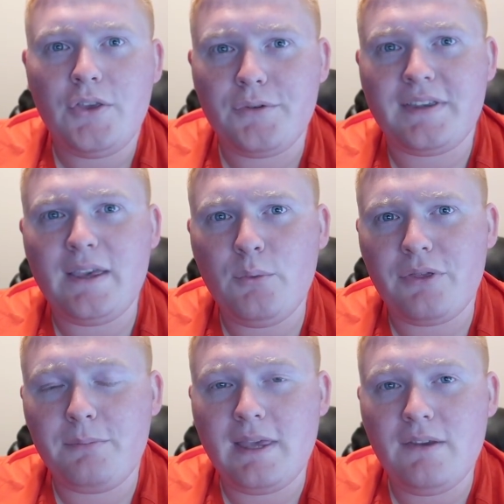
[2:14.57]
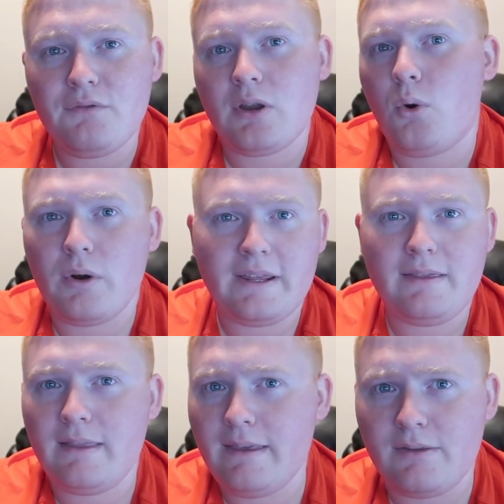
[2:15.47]
You see, with me
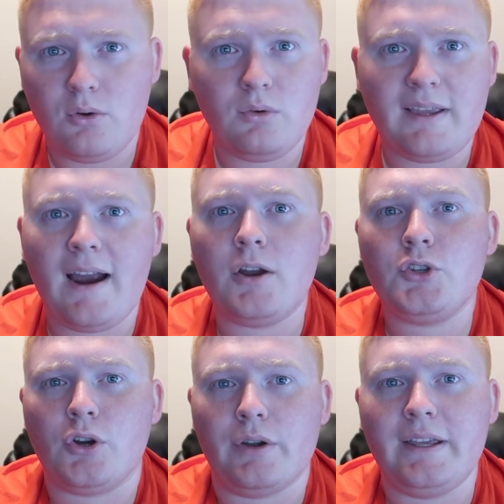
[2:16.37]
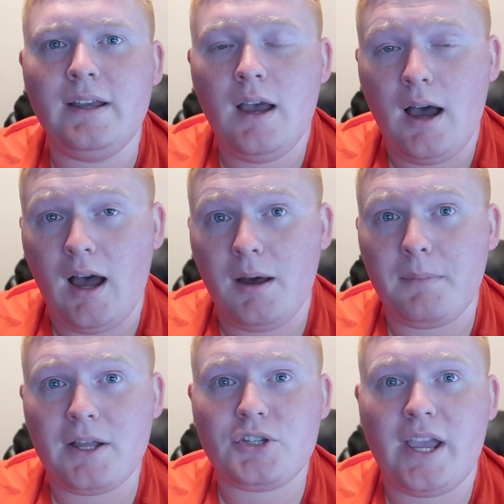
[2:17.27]
recording this whole entire journey on
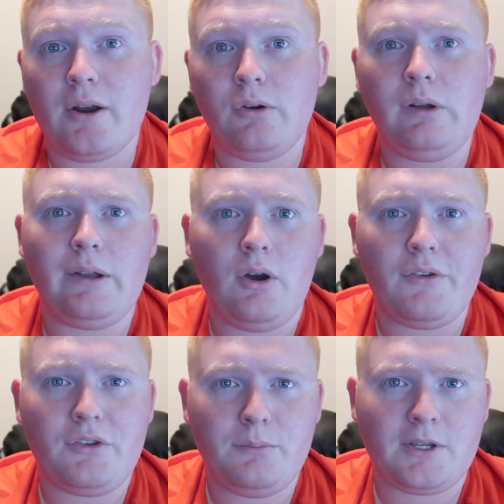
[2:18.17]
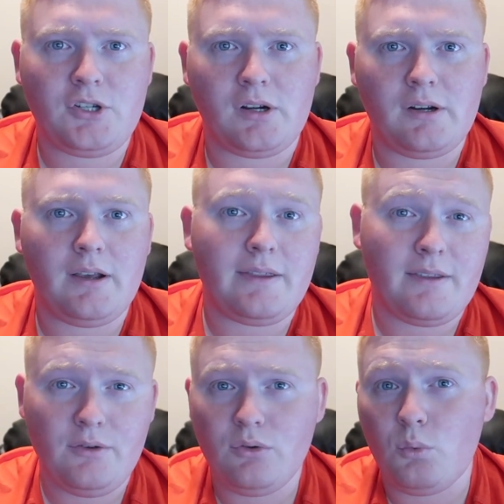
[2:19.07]
my channel and also McJargon Nuggets
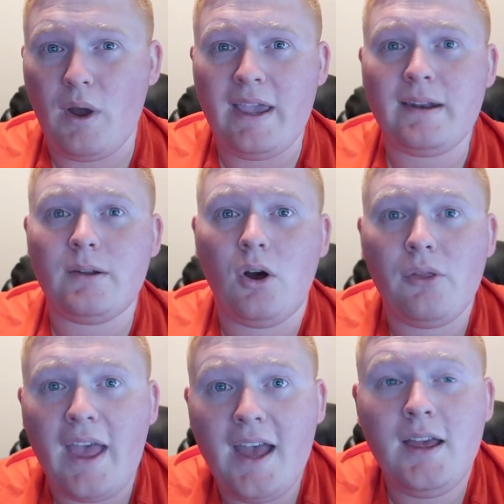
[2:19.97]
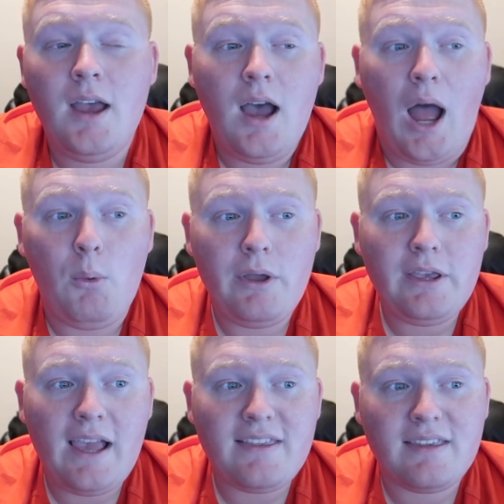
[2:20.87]
doing the weigh-in and all that, I want you
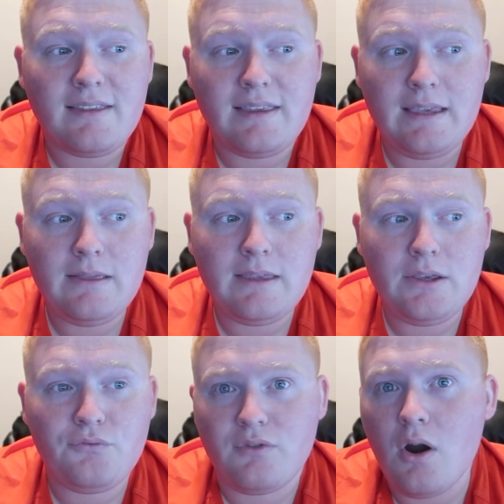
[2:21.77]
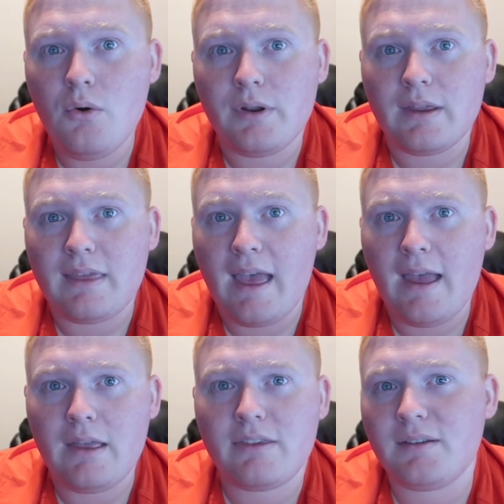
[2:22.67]
guys to see the road
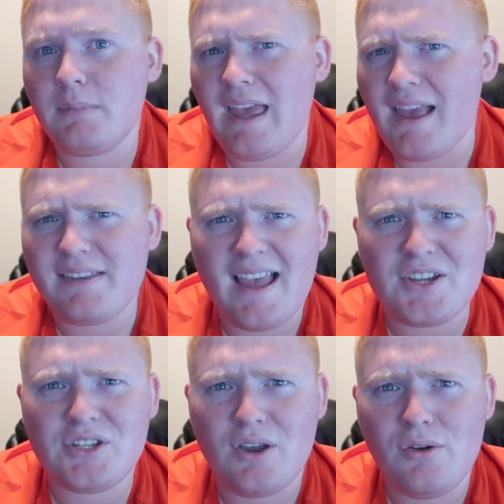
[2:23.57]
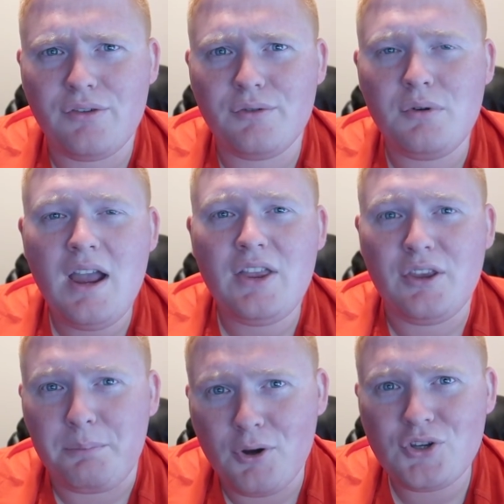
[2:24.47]
that somebody has to actually go through
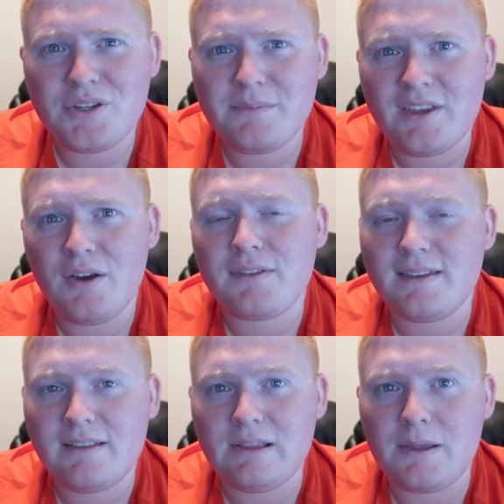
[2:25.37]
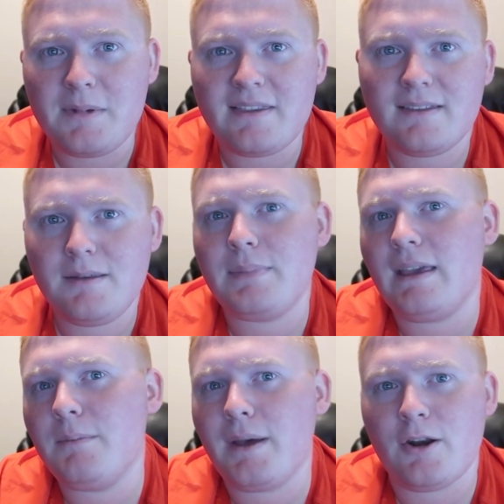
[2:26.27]
to push themselves to the limits to
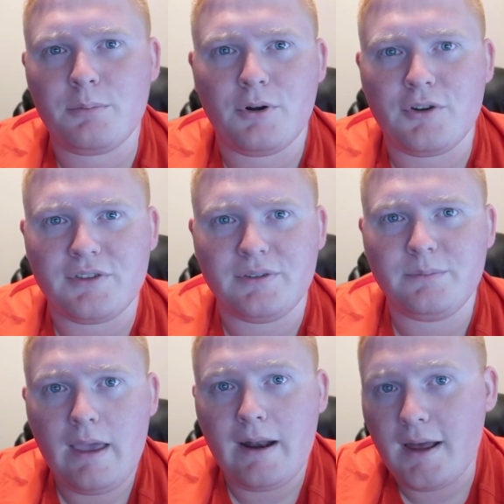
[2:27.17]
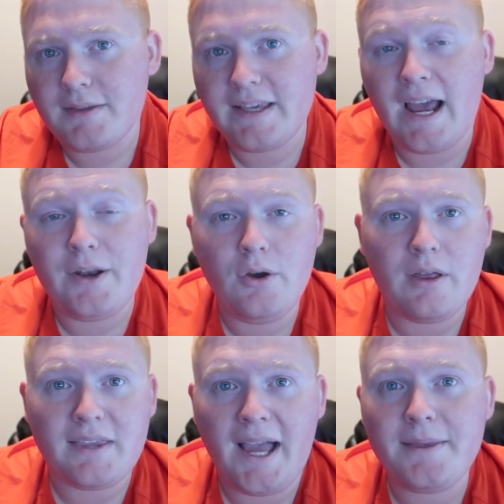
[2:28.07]
be a better person. And honestly, I know
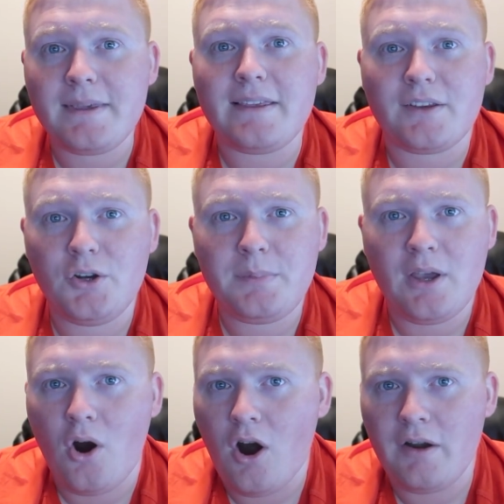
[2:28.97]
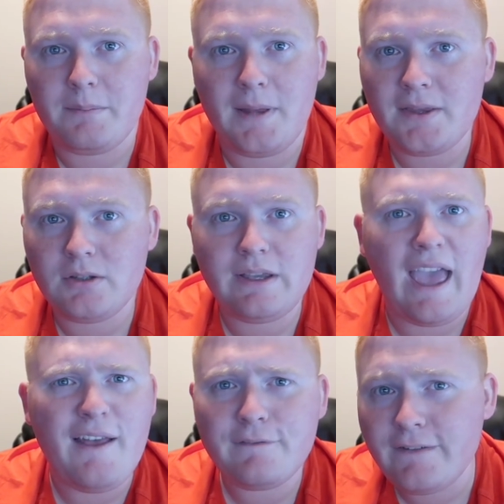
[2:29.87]
at times it's gonna be hard mentally
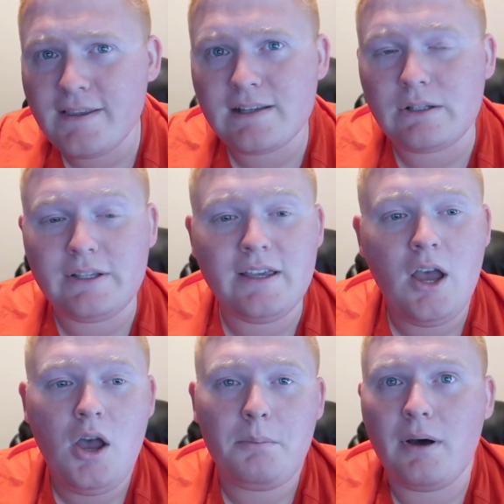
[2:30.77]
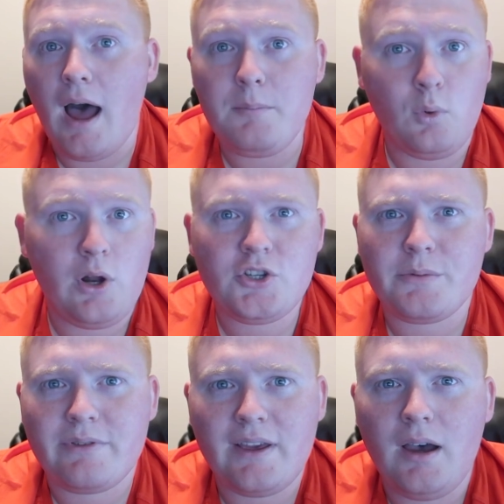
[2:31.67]
and physically, but I'm
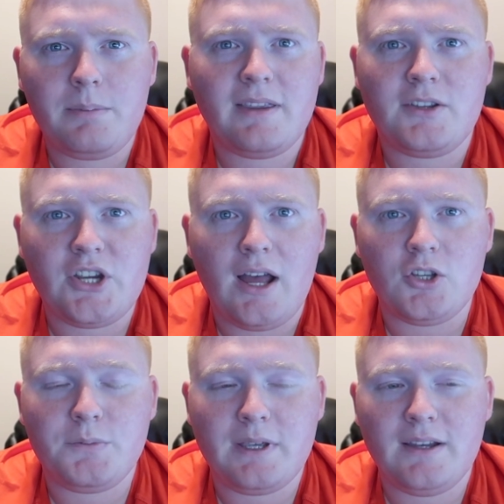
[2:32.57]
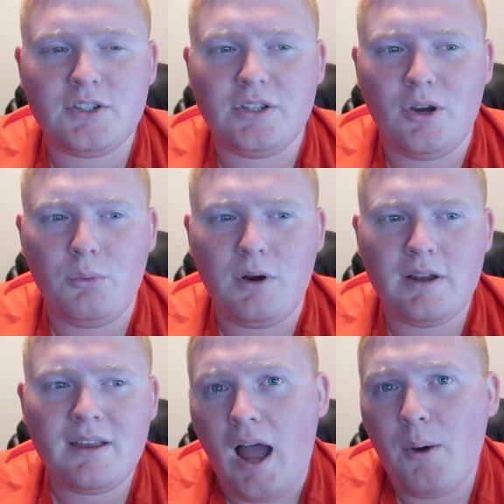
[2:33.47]
100% up to the challenge, because you know what?